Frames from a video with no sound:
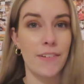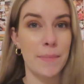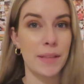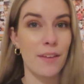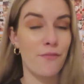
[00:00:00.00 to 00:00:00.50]

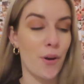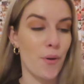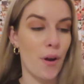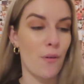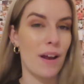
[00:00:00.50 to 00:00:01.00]
family
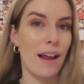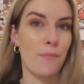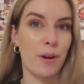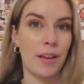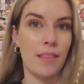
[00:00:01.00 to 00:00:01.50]
photo and
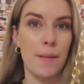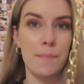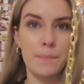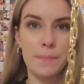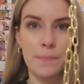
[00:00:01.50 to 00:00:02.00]
I'm wearing them.